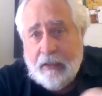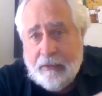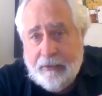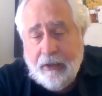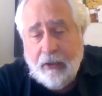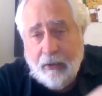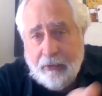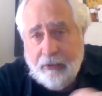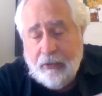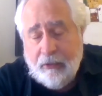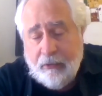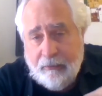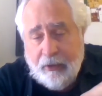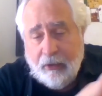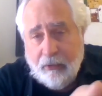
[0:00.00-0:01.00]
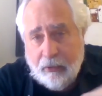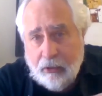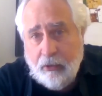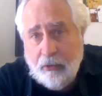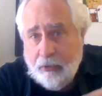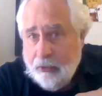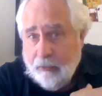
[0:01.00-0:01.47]
you're
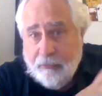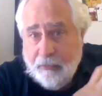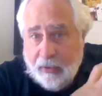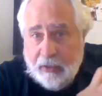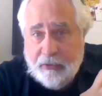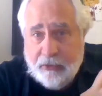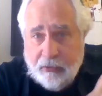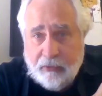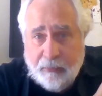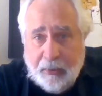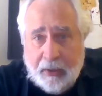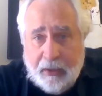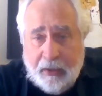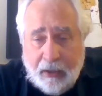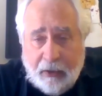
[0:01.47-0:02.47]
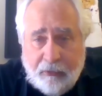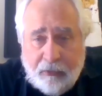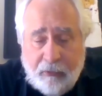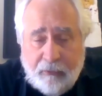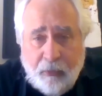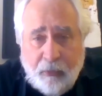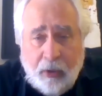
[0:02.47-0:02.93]
including your fees, you don't have to pay any
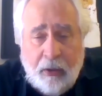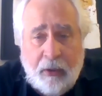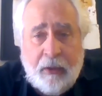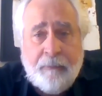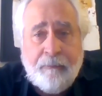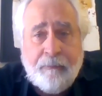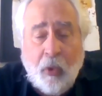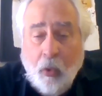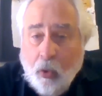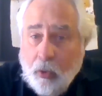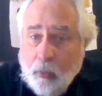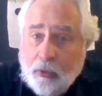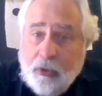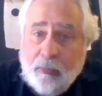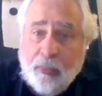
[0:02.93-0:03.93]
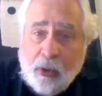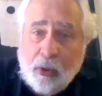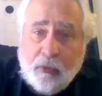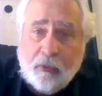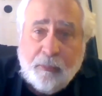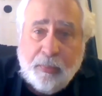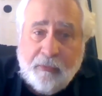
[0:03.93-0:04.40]
extra for, or what your
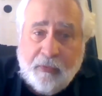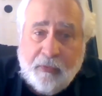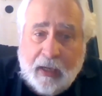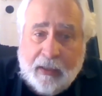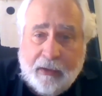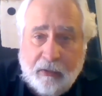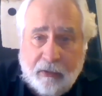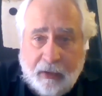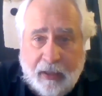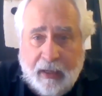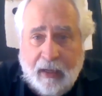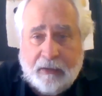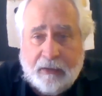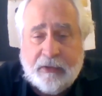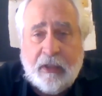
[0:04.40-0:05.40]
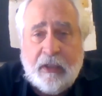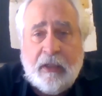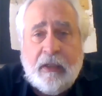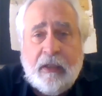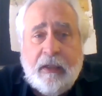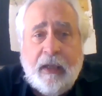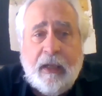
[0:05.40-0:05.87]
broker's providing or has.
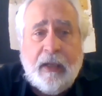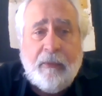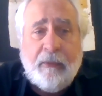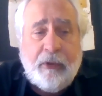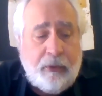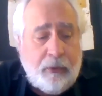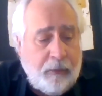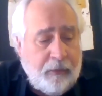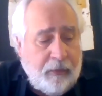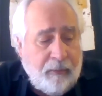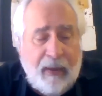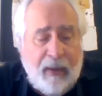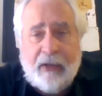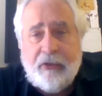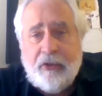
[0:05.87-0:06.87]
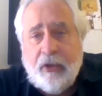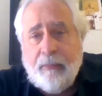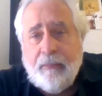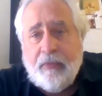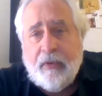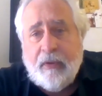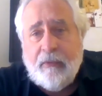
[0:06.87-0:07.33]
And when you do some
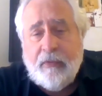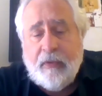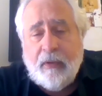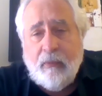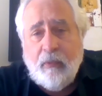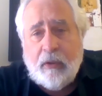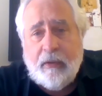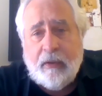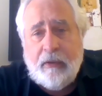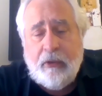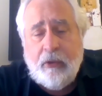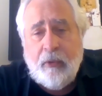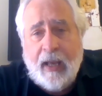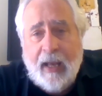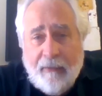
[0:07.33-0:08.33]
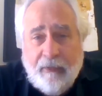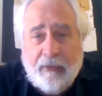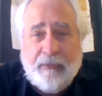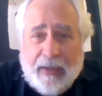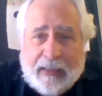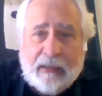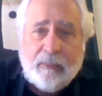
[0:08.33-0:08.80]
mashups of what you have
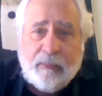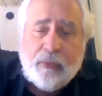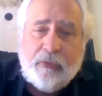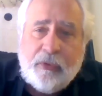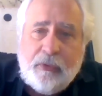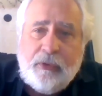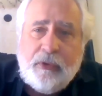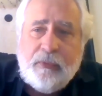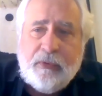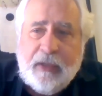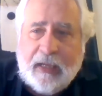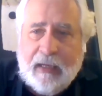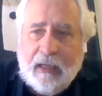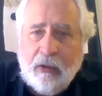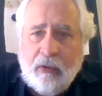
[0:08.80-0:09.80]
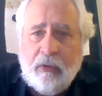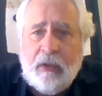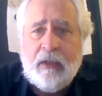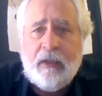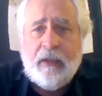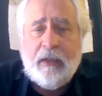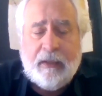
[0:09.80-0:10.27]
available to you now,
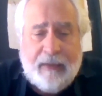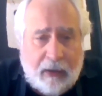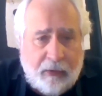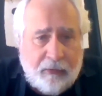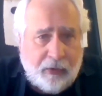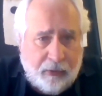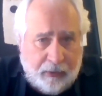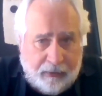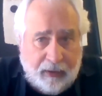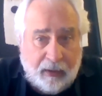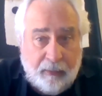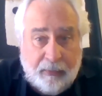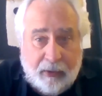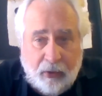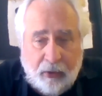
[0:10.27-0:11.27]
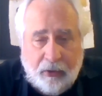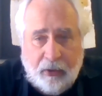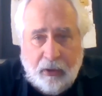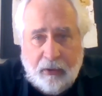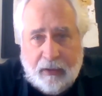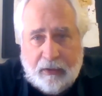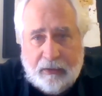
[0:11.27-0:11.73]
and now's a great time to be learning
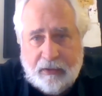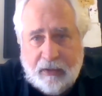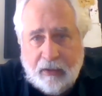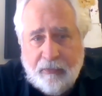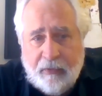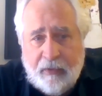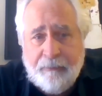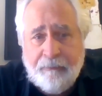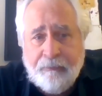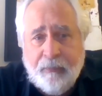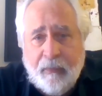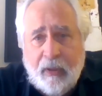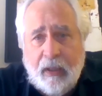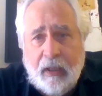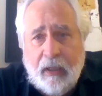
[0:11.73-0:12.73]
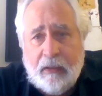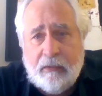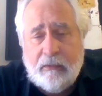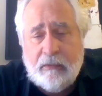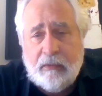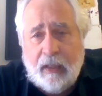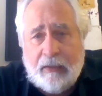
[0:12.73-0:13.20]
all that stuff,
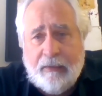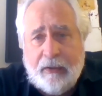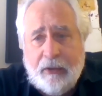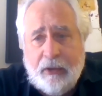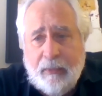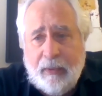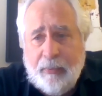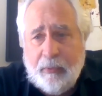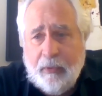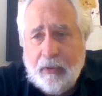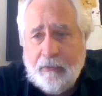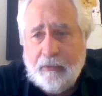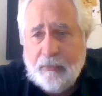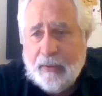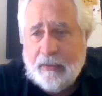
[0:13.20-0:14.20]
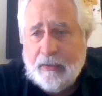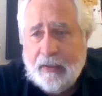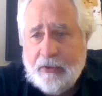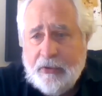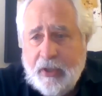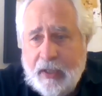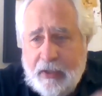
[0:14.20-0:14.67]
I think you might be ready to make
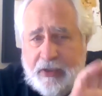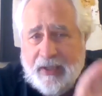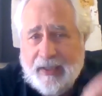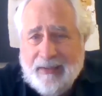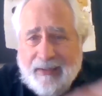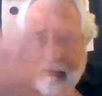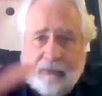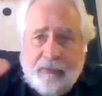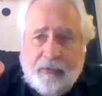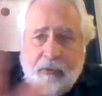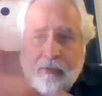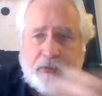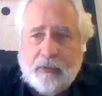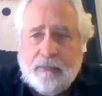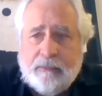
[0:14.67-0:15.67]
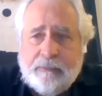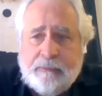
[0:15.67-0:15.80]
that change into the future.